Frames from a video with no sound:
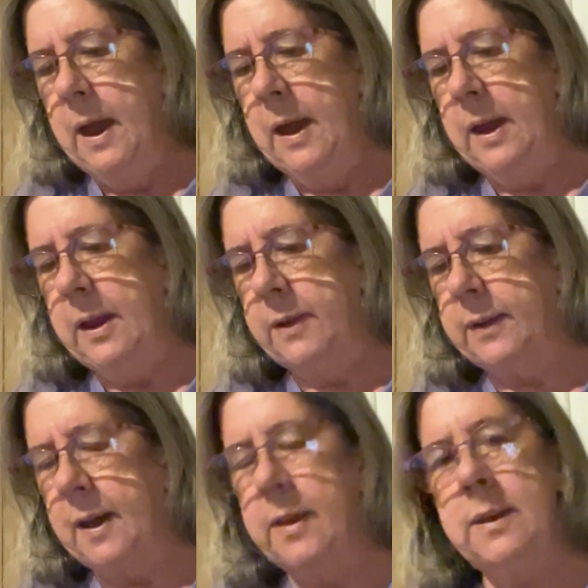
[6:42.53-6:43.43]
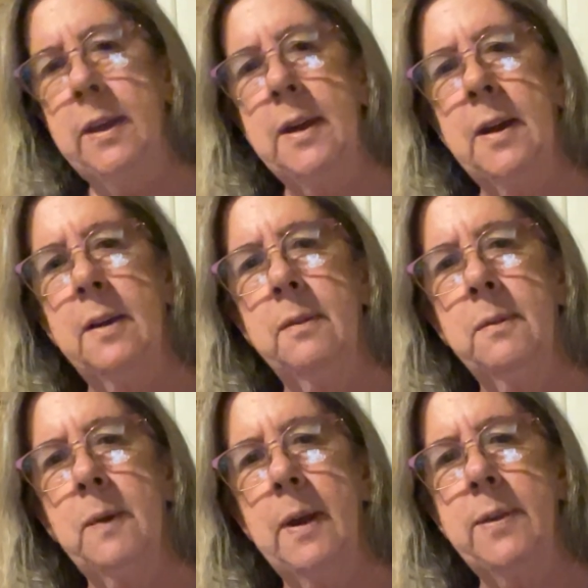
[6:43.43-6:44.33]
and it's got the
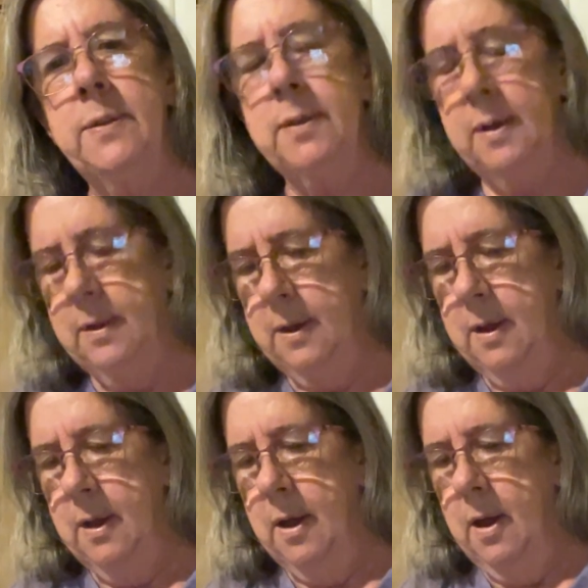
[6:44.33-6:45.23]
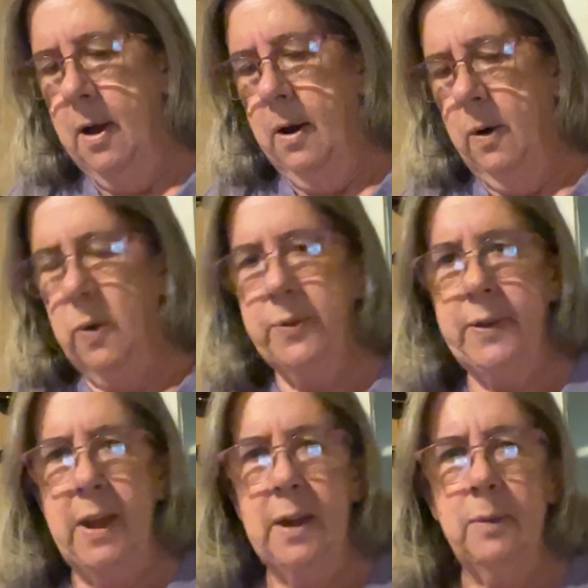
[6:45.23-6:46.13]
rice or
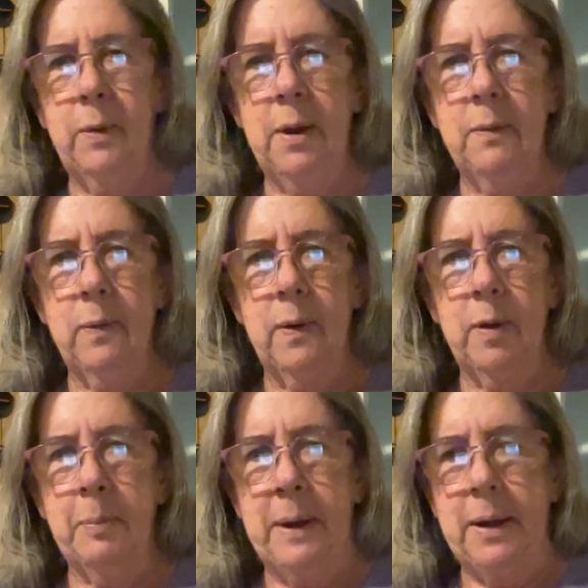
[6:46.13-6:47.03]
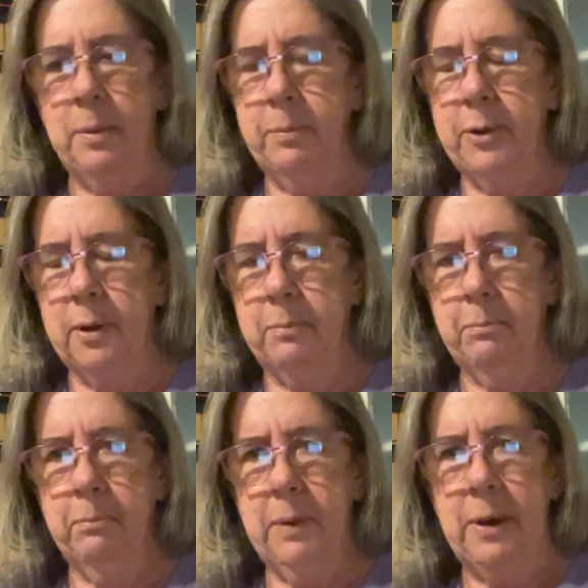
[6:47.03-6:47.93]
sand, whatever, in the bottom to
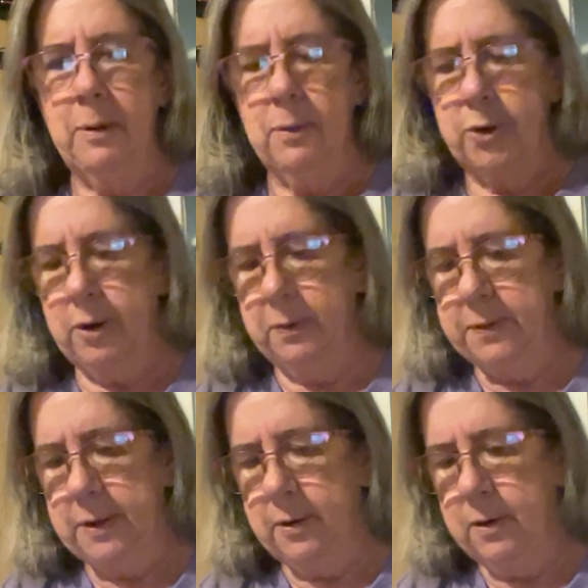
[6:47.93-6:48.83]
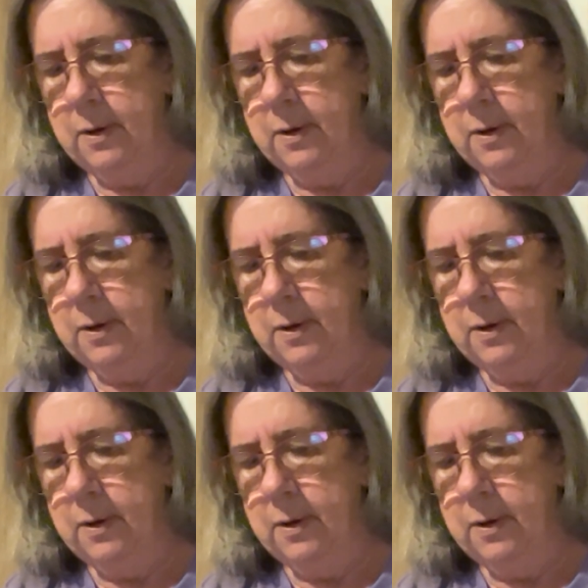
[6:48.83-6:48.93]
make her a show sitter.